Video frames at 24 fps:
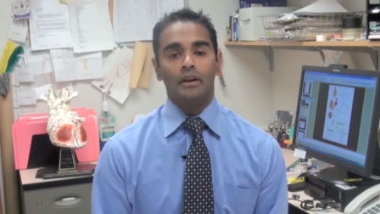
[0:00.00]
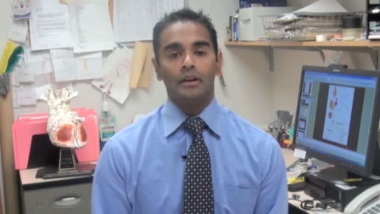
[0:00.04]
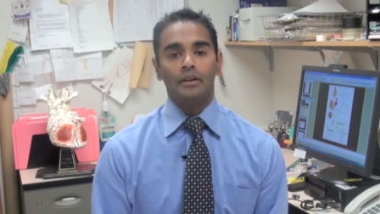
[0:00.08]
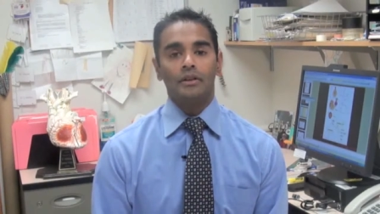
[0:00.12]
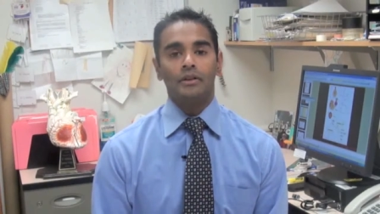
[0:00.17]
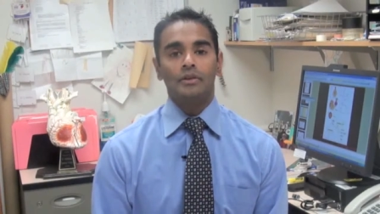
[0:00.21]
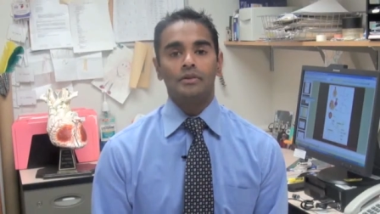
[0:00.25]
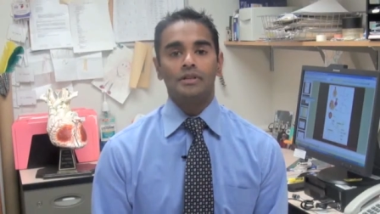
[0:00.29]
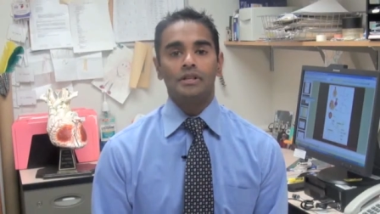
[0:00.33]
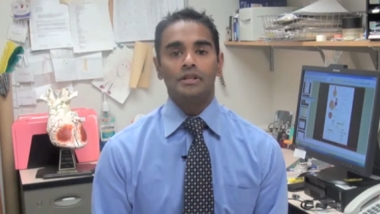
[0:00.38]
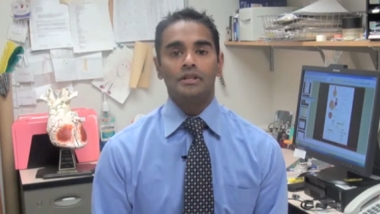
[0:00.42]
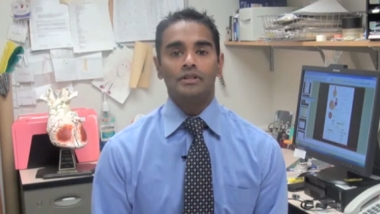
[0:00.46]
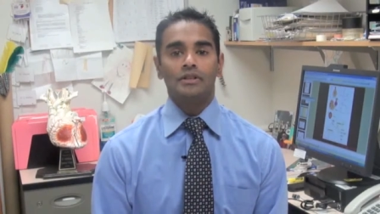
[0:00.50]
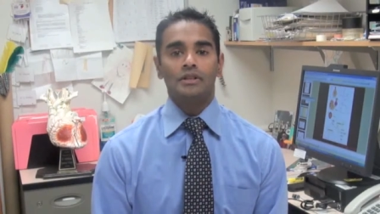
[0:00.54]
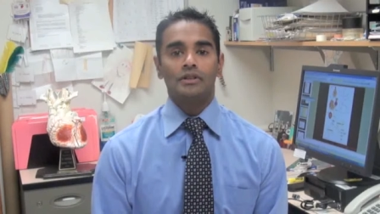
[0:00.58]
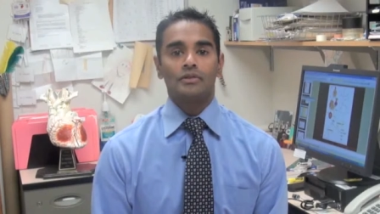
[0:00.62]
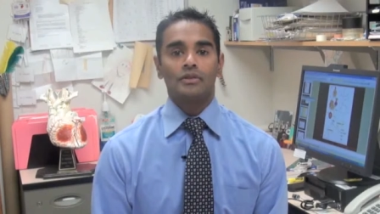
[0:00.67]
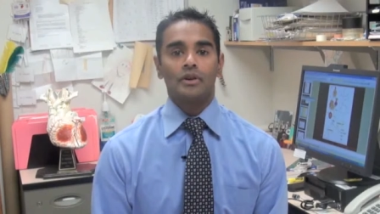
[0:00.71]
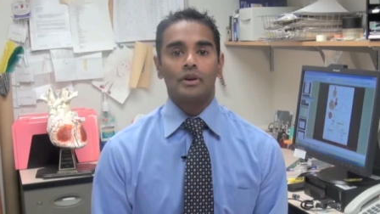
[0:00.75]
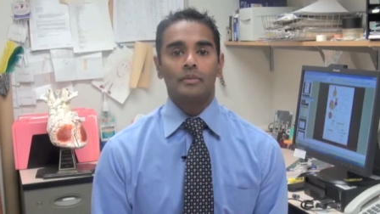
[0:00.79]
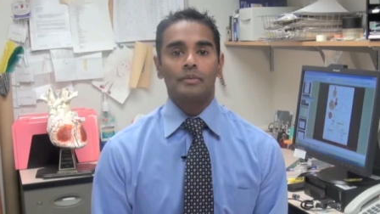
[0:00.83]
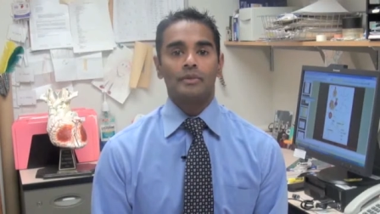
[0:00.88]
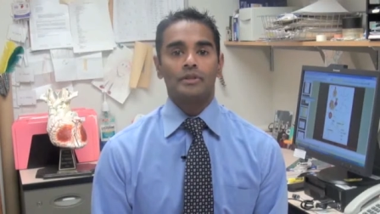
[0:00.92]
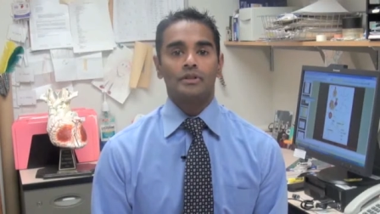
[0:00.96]
Long QT
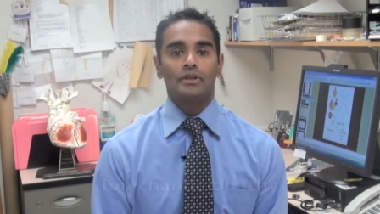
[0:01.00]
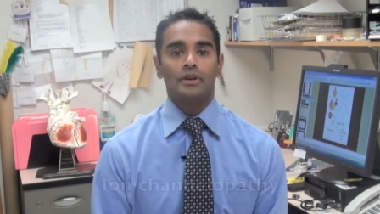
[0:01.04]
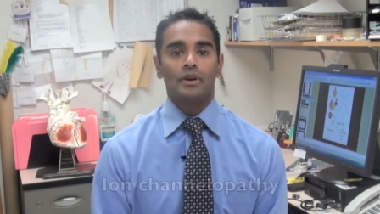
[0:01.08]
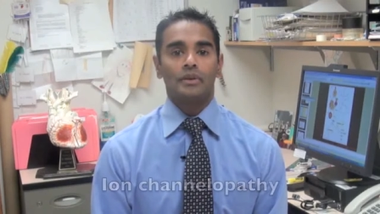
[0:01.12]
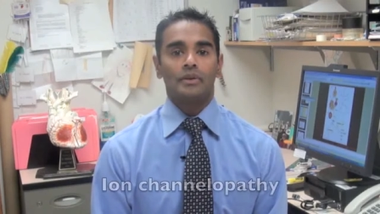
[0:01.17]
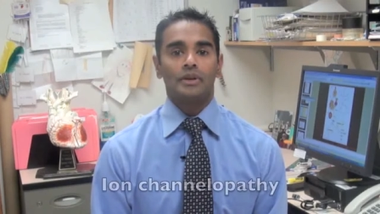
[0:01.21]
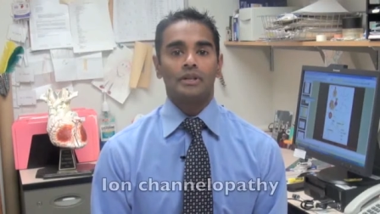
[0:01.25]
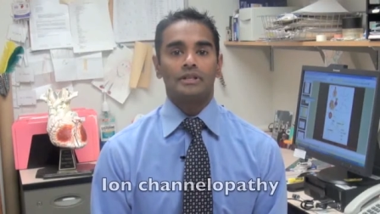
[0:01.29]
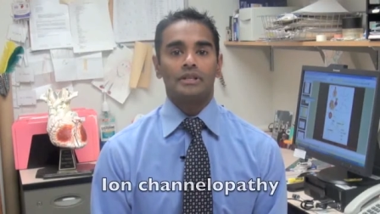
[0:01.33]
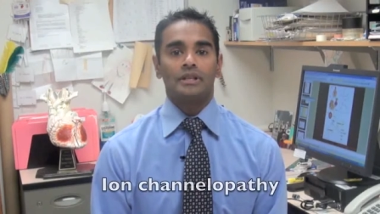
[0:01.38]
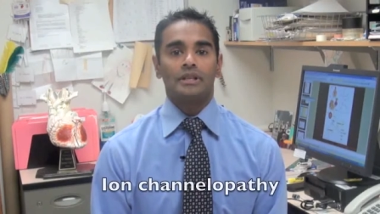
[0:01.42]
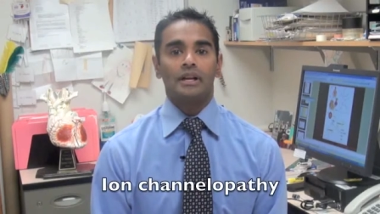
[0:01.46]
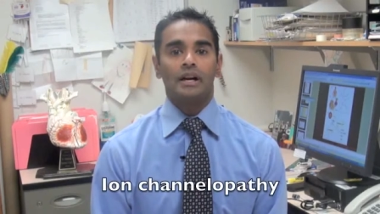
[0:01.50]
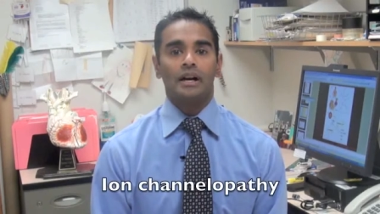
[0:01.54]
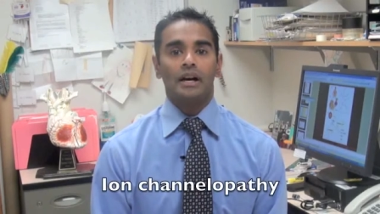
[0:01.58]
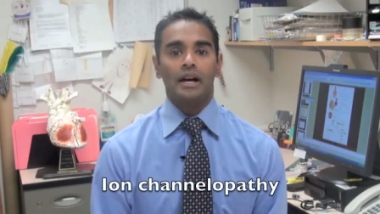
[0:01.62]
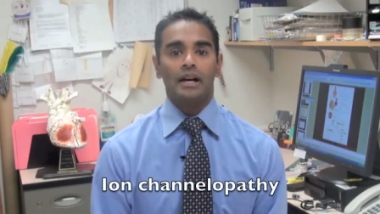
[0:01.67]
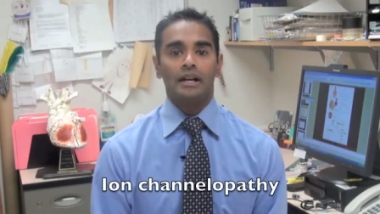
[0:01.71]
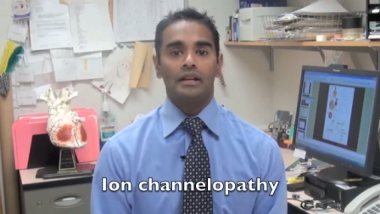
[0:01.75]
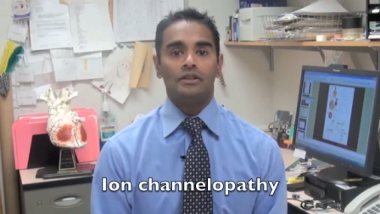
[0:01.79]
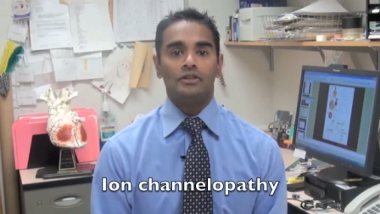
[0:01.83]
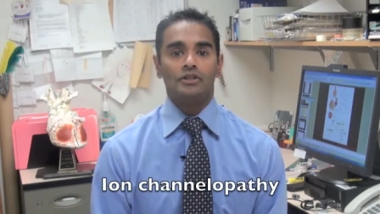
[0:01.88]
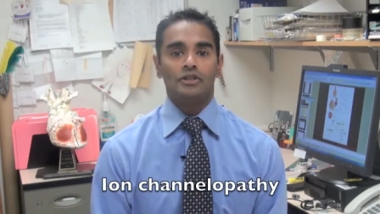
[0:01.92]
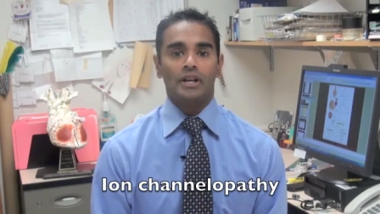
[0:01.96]
syndrome is known as an
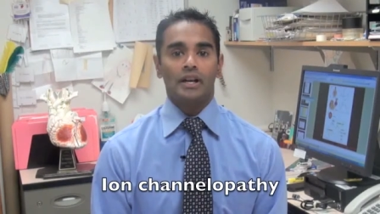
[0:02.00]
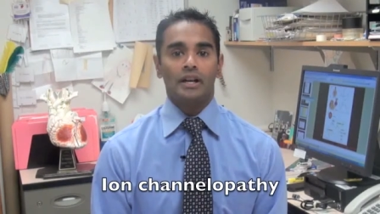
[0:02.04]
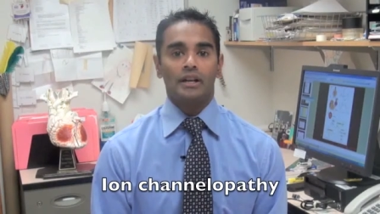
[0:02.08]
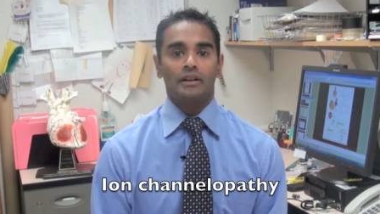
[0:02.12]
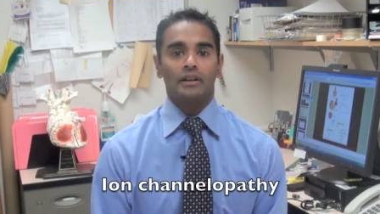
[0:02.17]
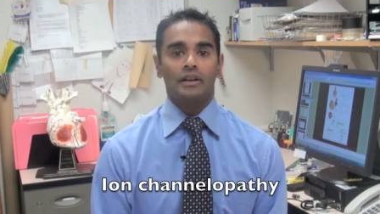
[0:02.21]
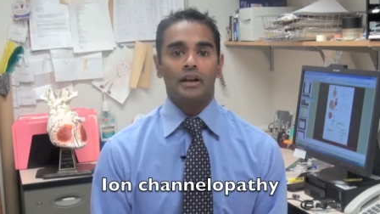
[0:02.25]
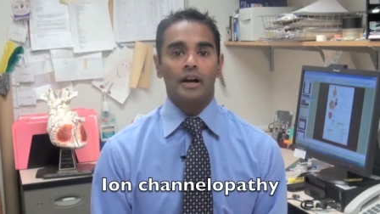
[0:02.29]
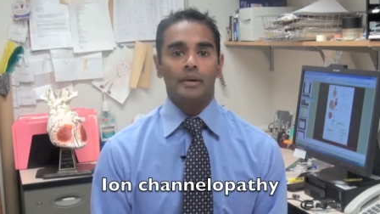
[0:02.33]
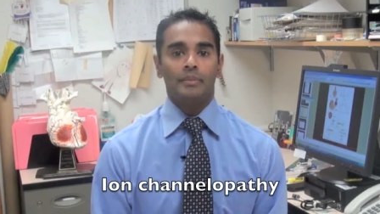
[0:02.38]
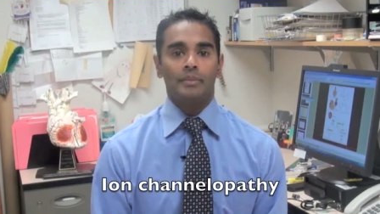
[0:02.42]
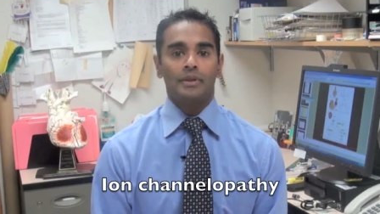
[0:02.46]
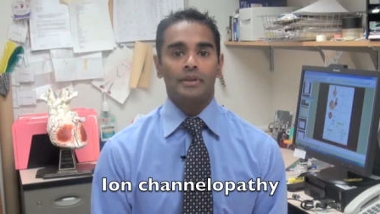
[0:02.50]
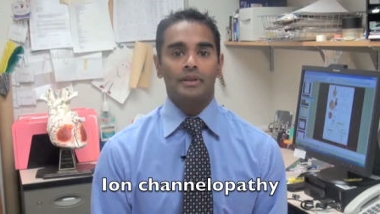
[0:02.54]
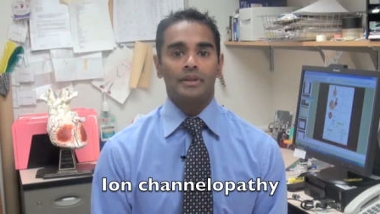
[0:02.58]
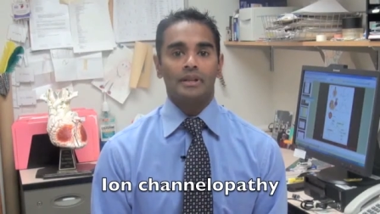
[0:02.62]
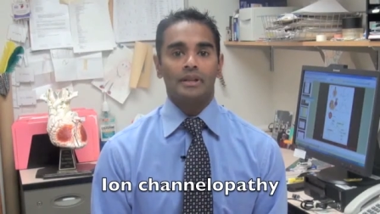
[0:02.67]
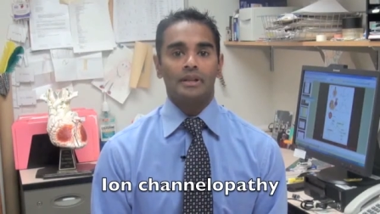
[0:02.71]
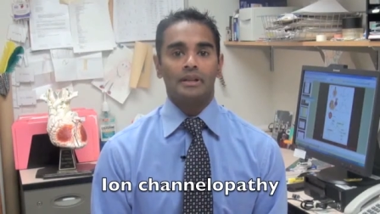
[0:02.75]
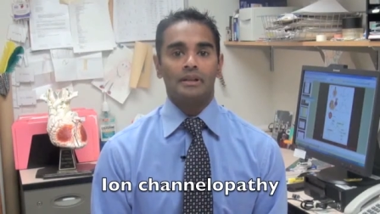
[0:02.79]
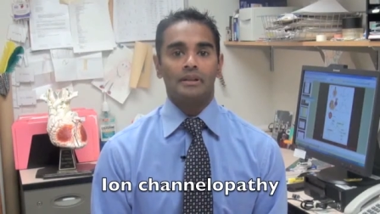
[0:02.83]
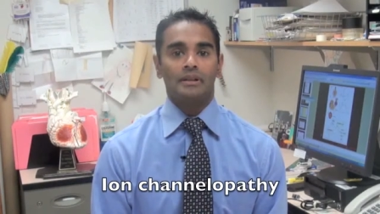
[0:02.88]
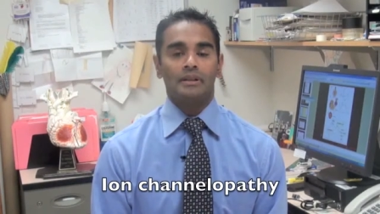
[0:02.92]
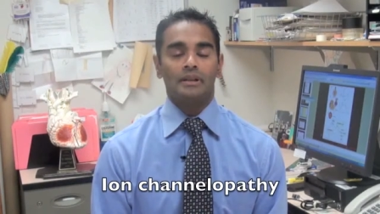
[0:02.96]
ion
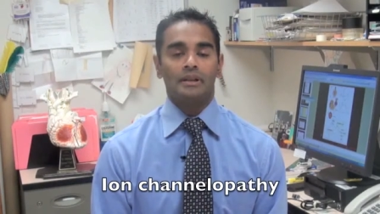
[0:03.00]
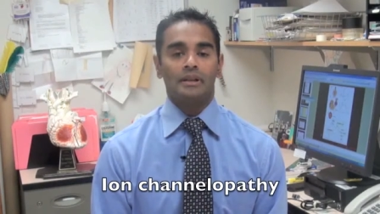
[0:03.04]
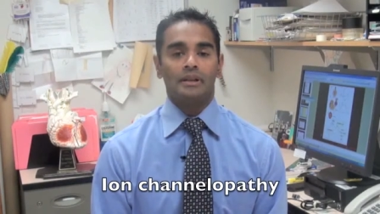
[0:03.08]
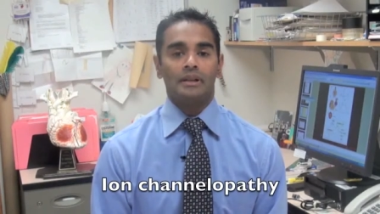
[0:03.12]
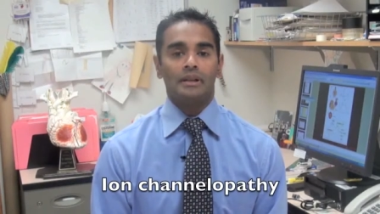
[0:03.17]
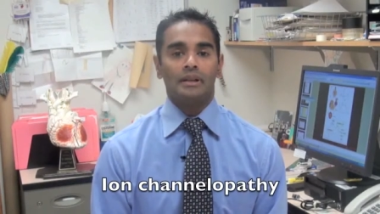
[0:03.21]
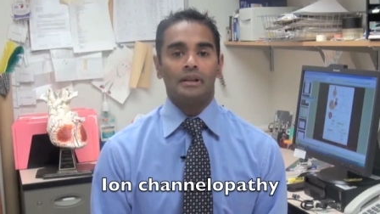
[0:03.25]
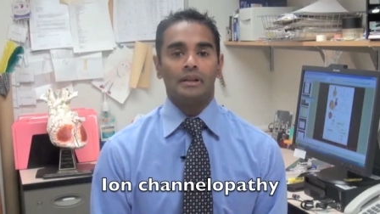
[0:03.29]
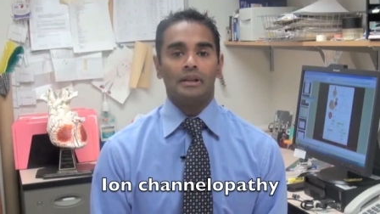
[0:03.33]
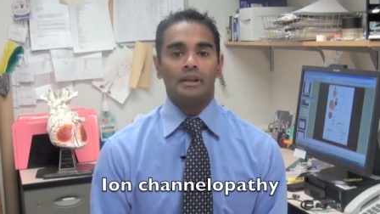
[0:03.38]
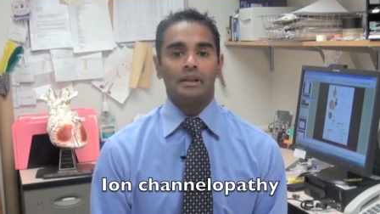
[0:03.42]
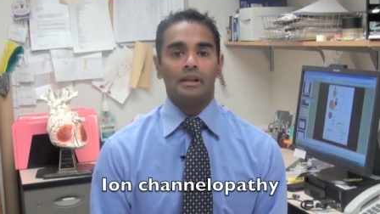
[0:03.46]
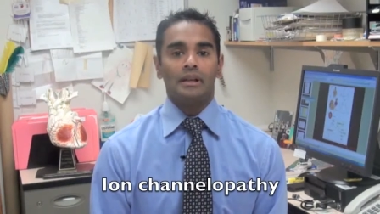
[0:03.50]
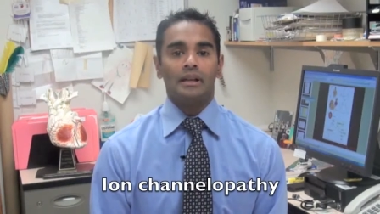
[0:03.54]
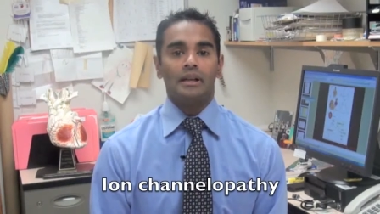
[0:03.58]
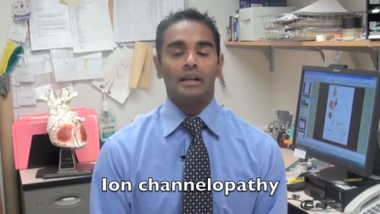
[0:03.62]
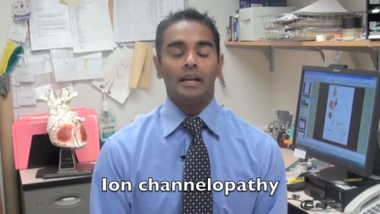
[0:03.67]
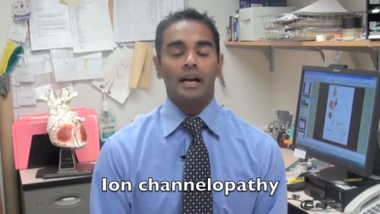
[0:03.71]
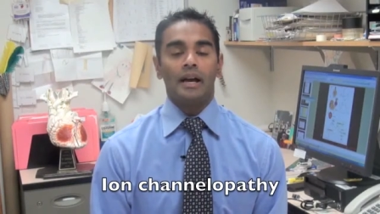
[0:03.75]
channelopathy,